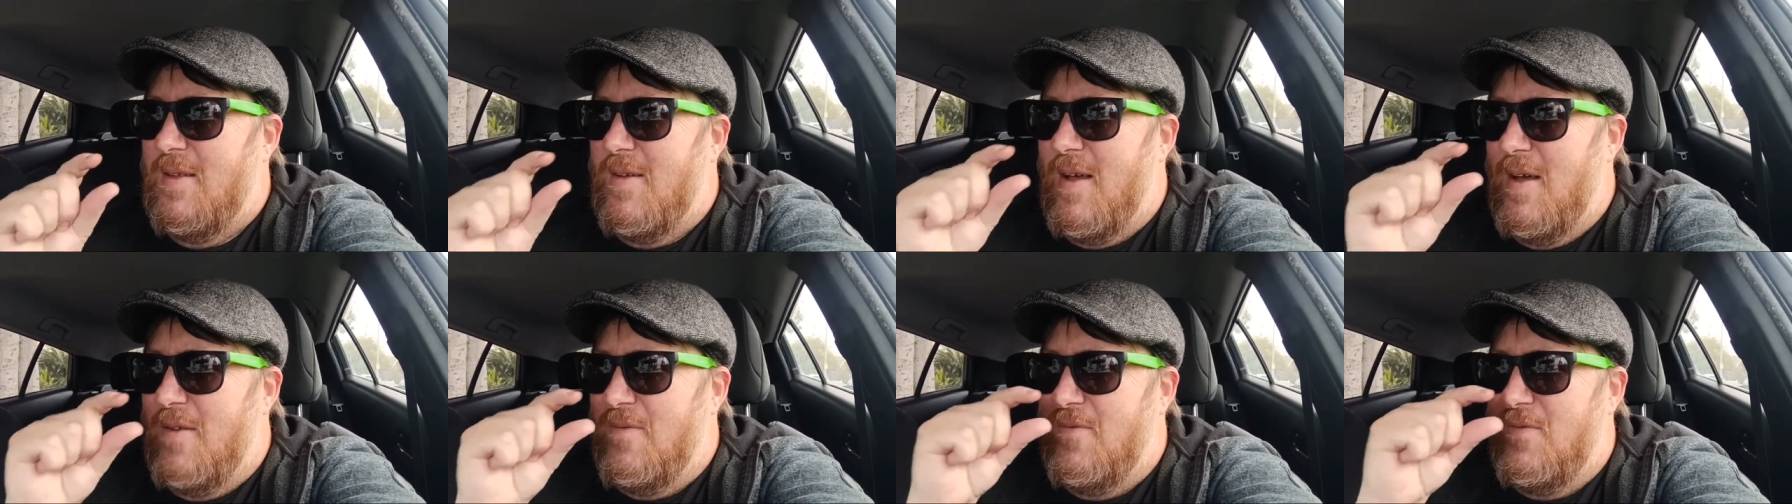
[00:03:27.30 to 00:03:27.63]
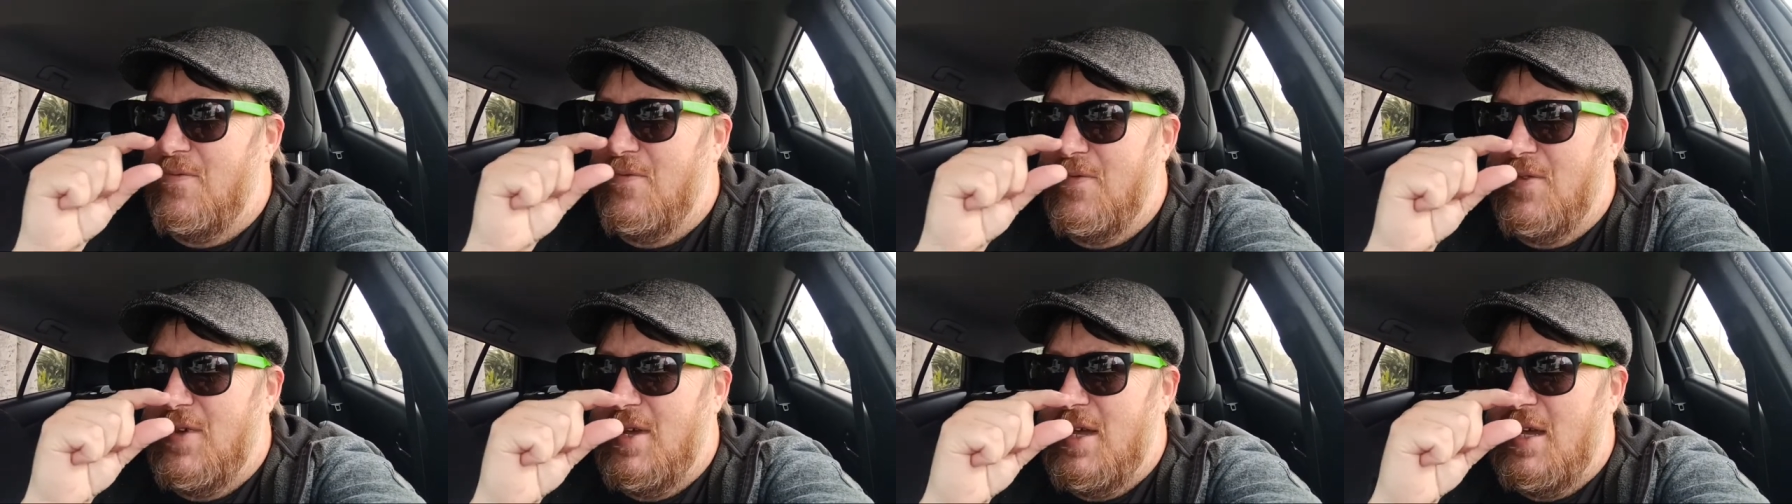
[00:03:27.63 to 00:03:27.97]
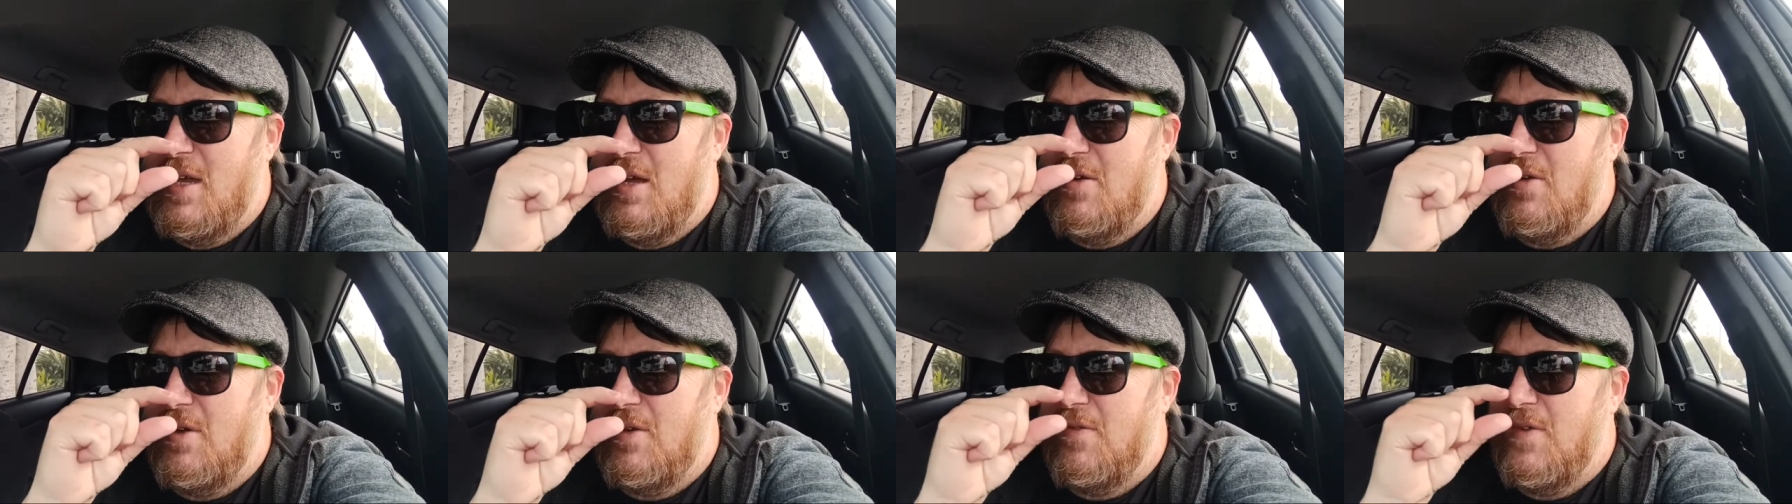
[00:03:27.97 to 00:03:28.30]
a
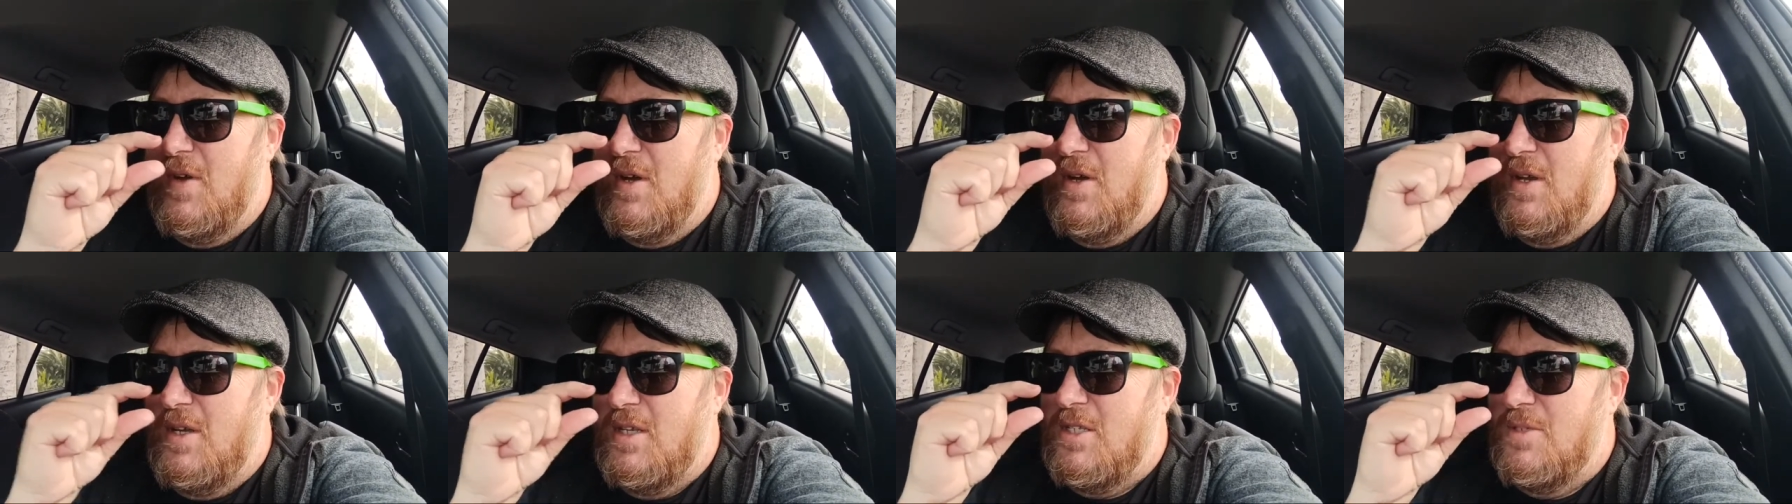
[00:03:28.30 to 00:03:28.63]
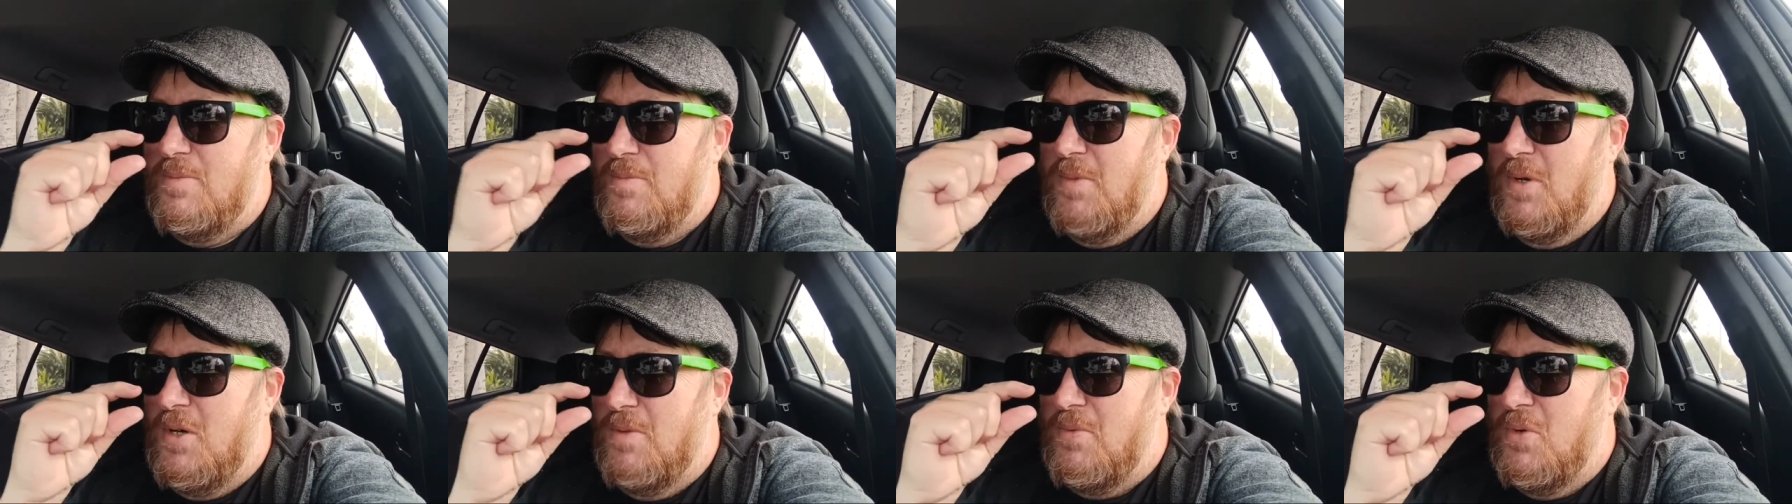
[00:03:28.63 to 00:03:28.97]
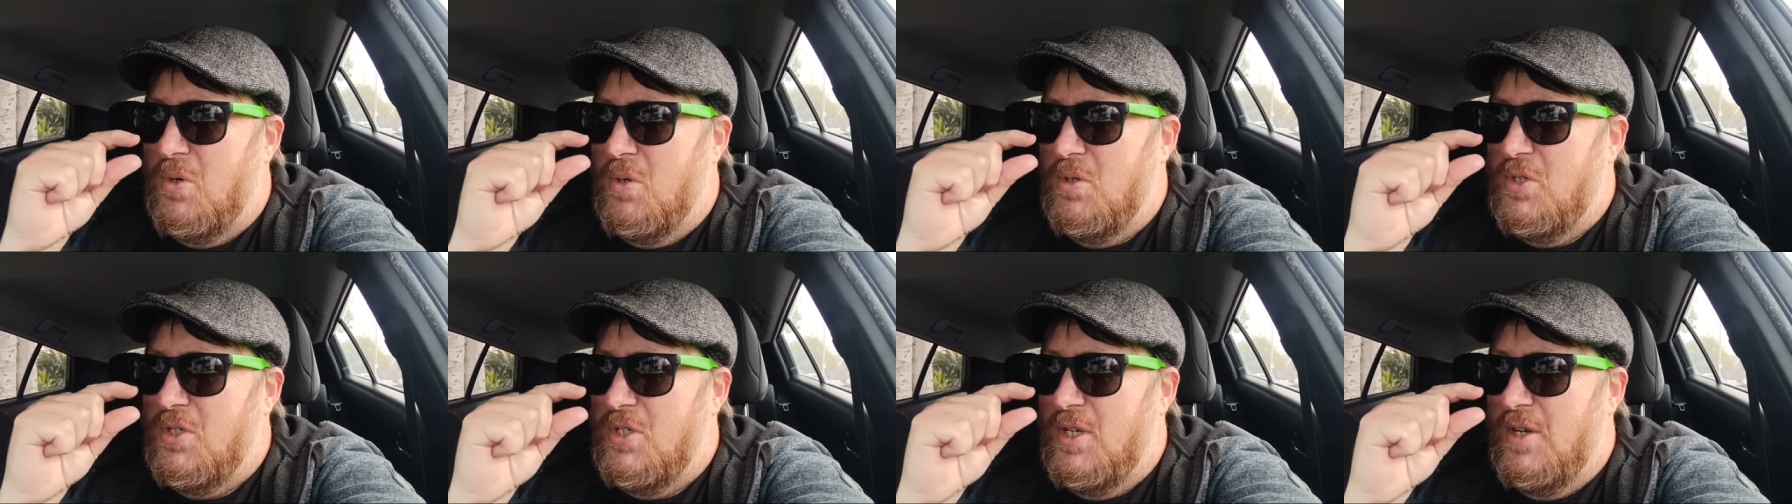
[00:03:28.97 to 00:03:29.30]
very, very small
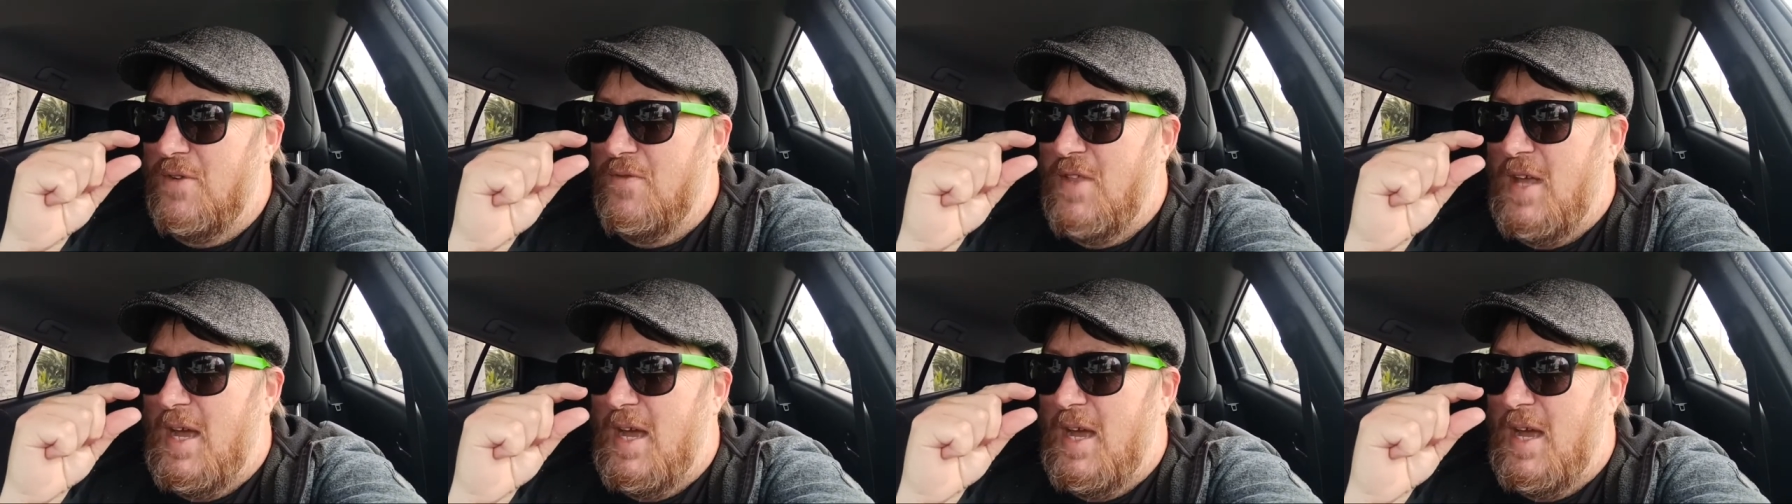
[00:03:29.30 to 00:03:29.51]
portion of